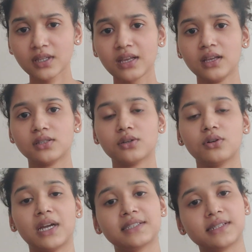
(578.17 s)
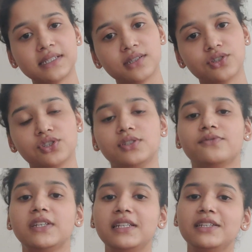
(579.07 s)
So as researchers, we
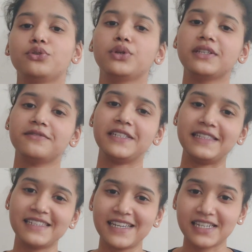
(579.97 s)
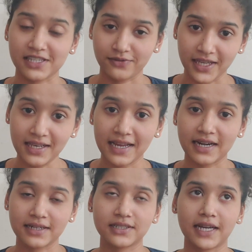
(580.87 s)
need to intervene there as well and
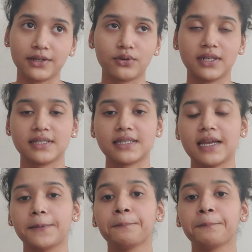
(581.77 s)
try to understand